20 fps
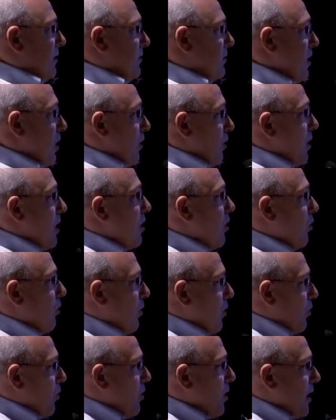So,
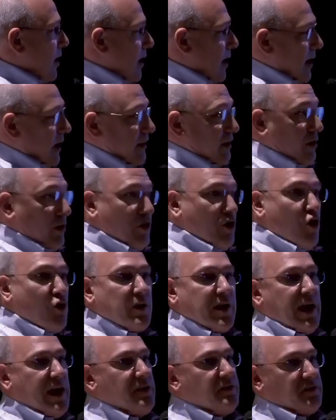and there are no
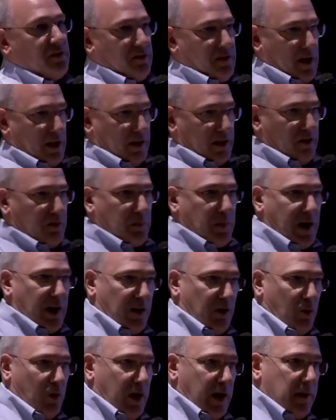cases on this, by
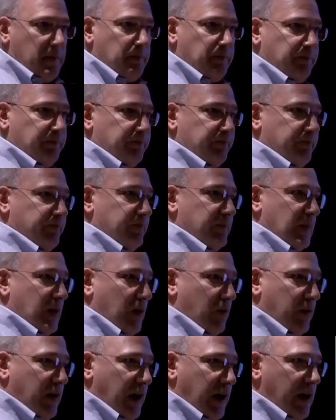the way.
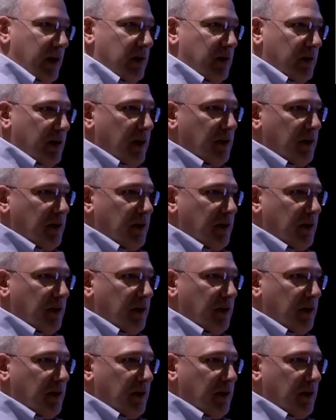Okay?